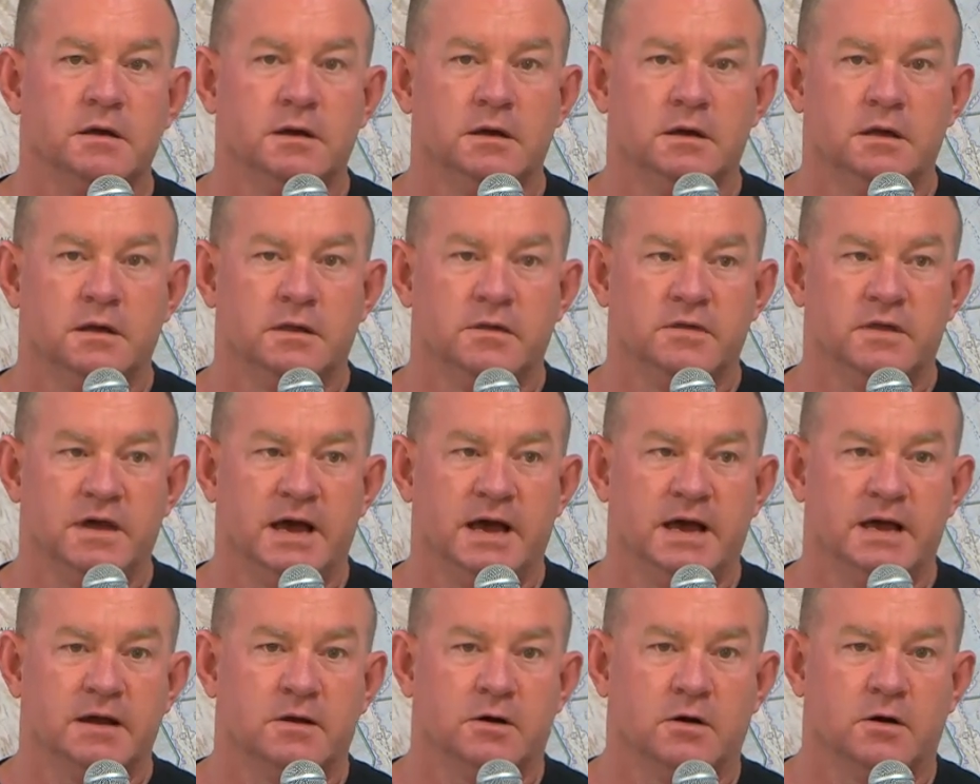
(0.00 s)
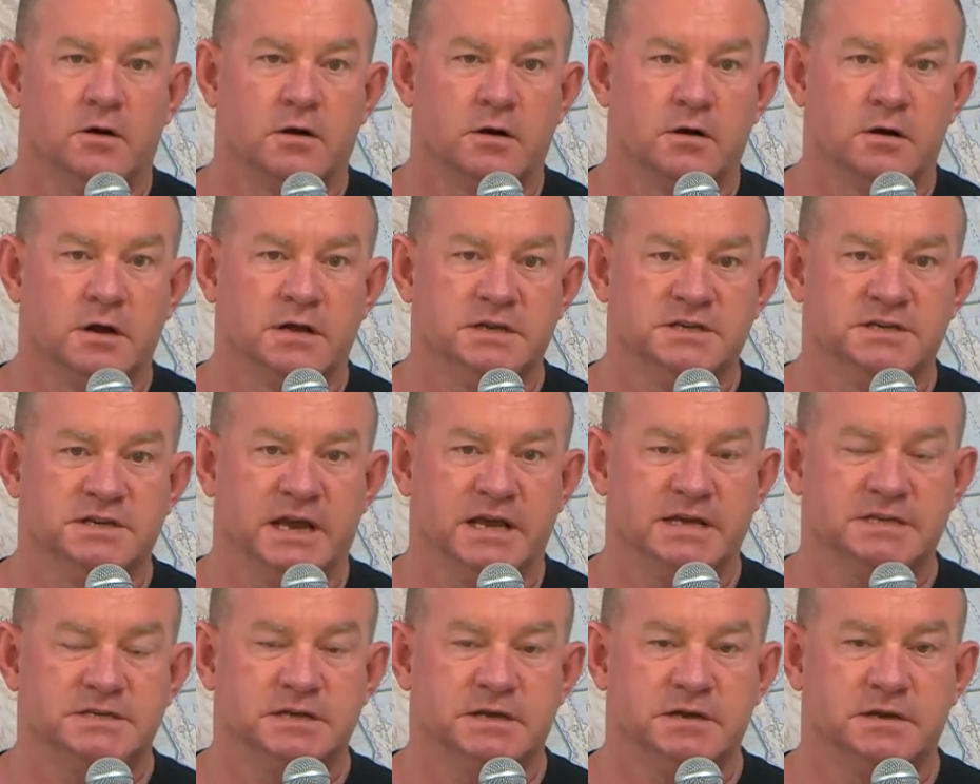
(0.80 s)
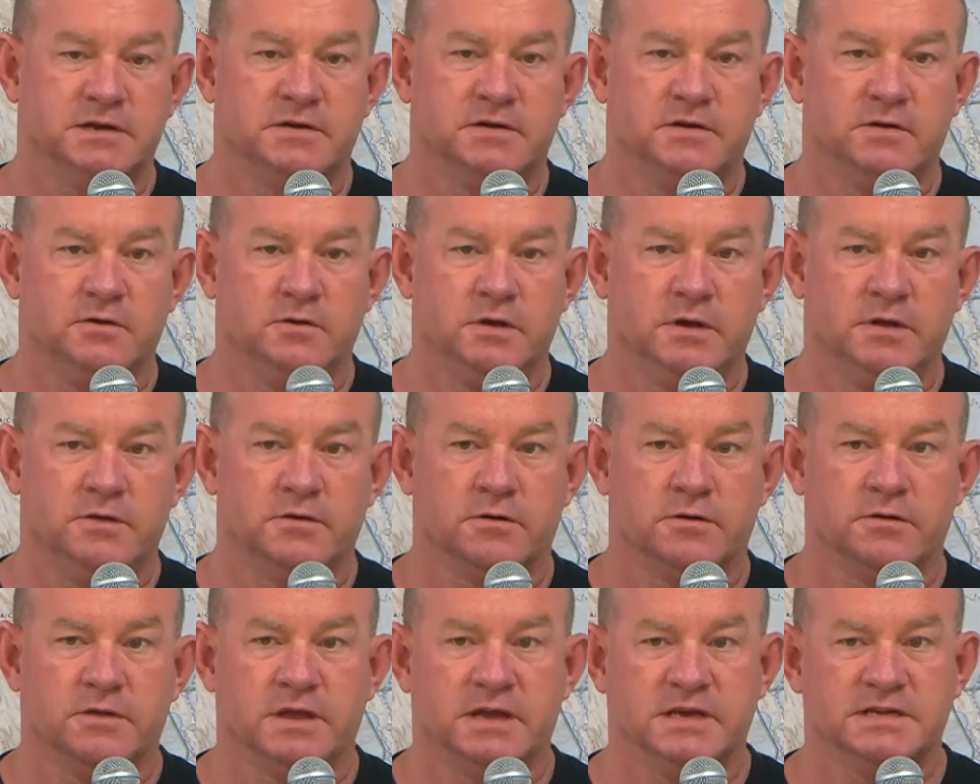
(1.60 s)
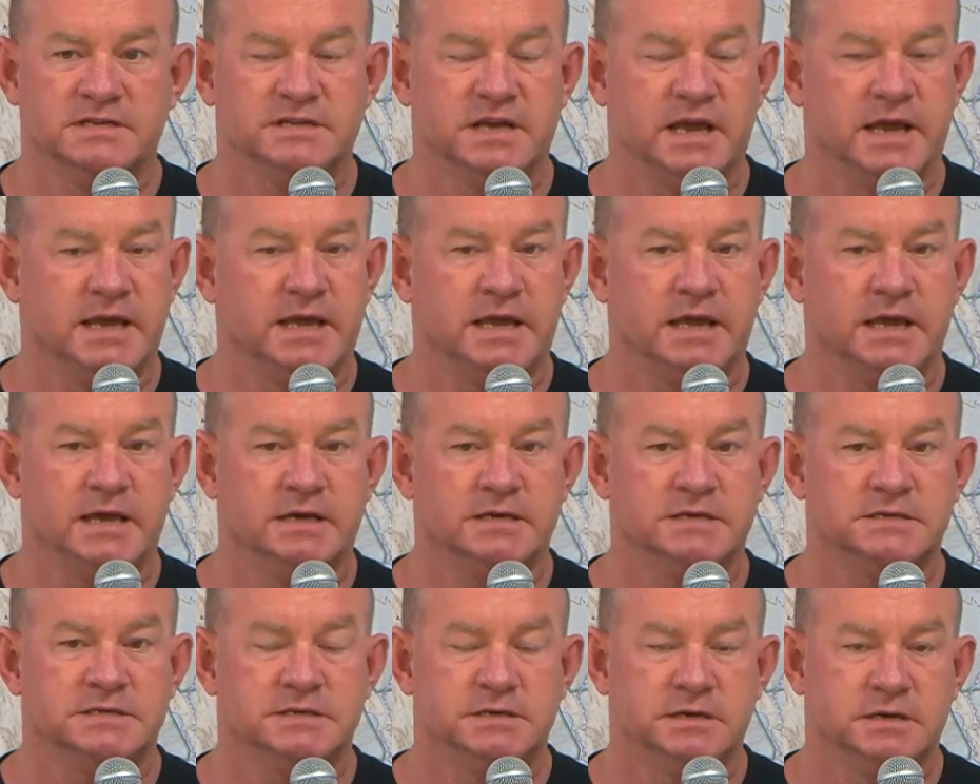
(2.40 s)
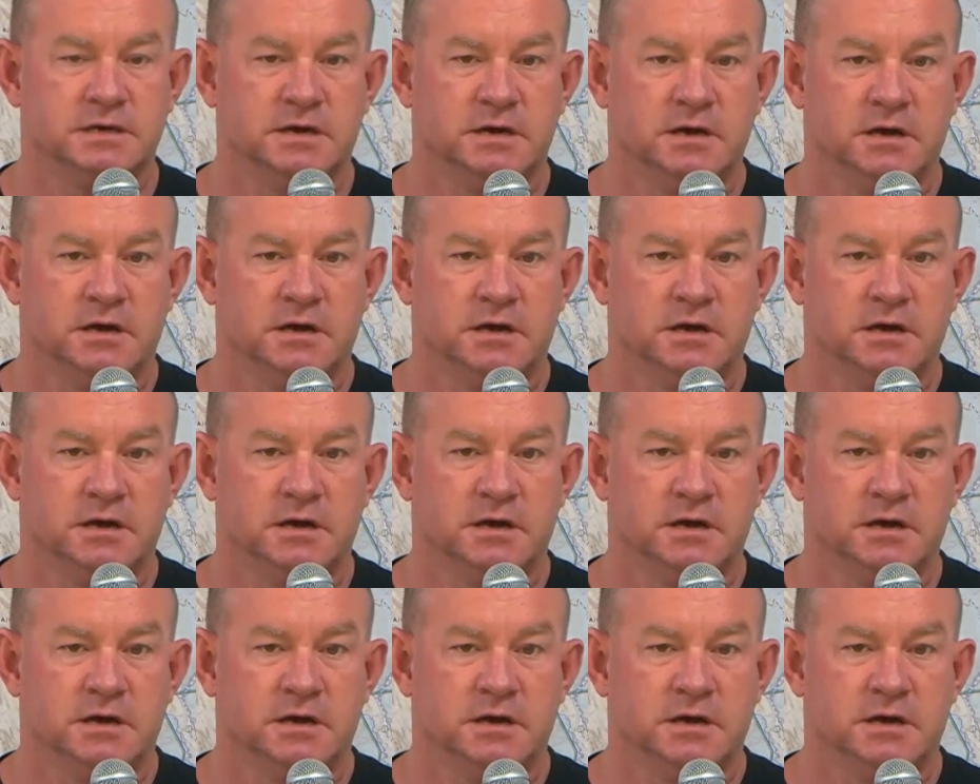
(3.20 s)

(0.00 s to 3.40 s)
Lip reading: that are adjacent to either the acequias,